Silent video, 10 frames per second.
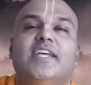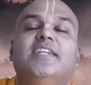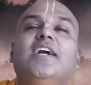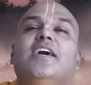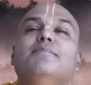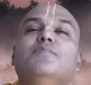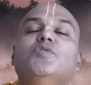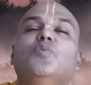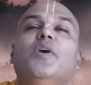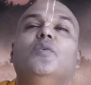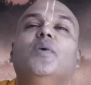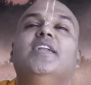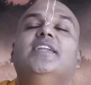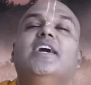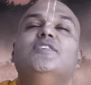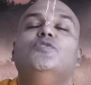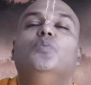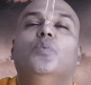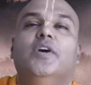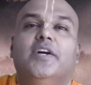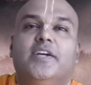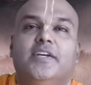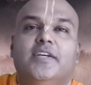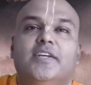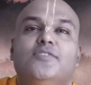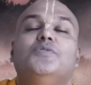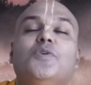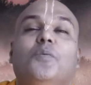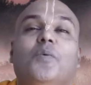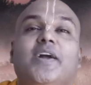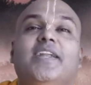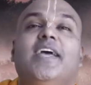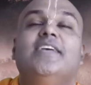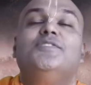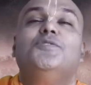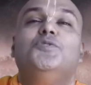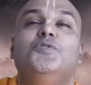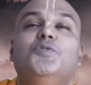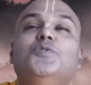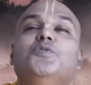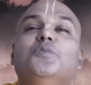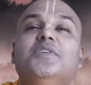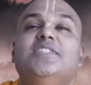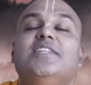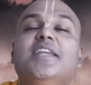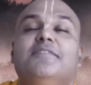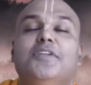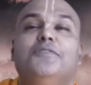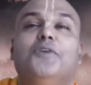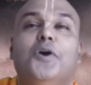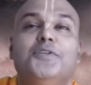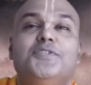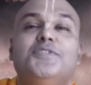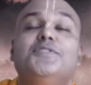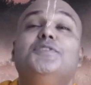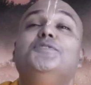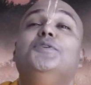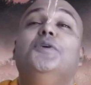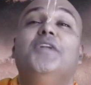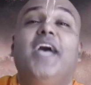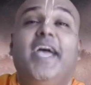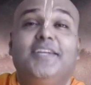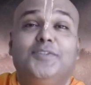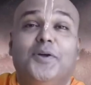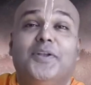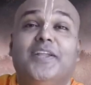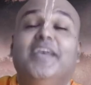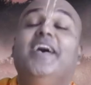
that comes when one does work. So one has to choose which level of consciousness you're going to act on.